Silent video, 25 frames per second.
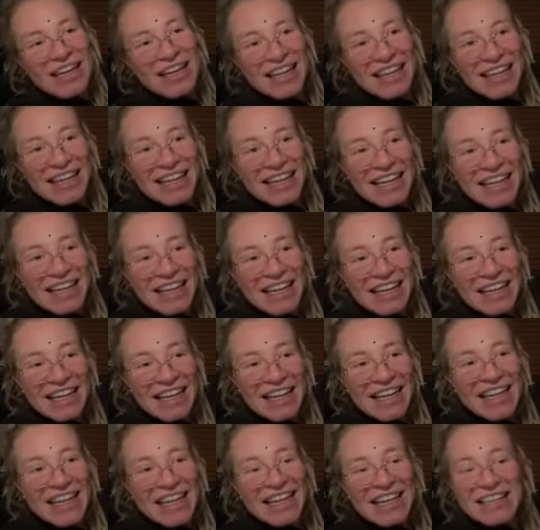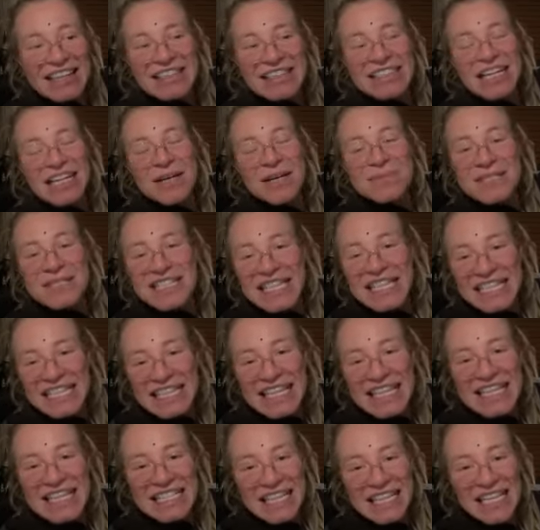And some
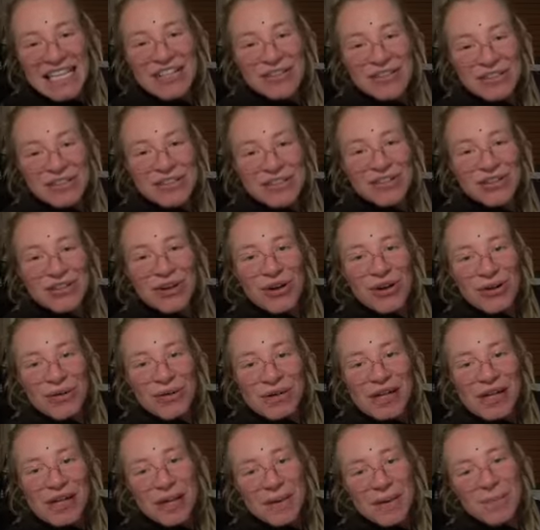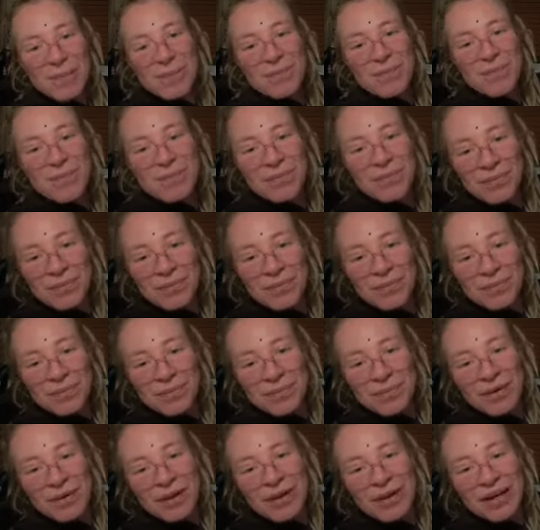Sundays I used to go with him,
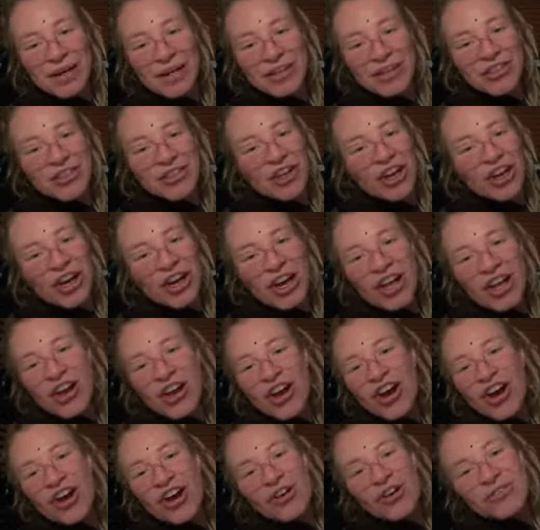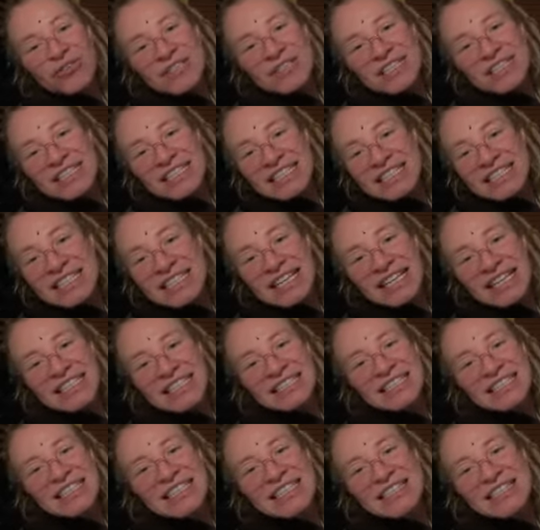but not all
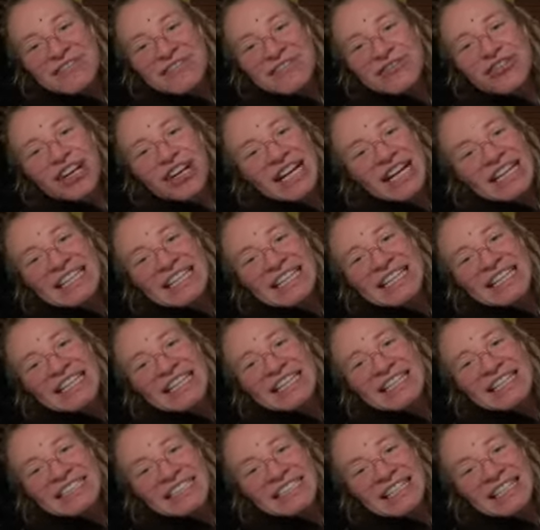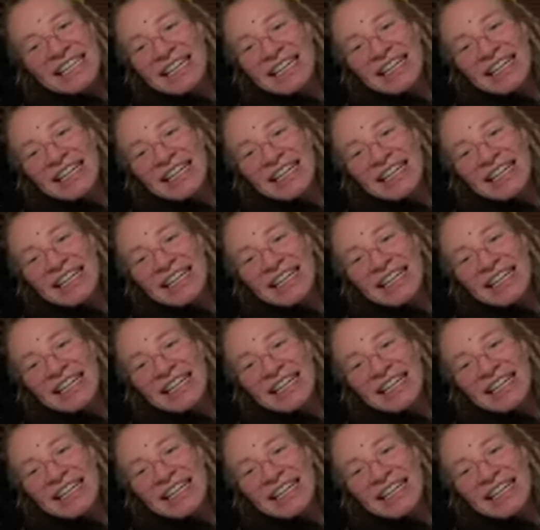Sundays and Fridays,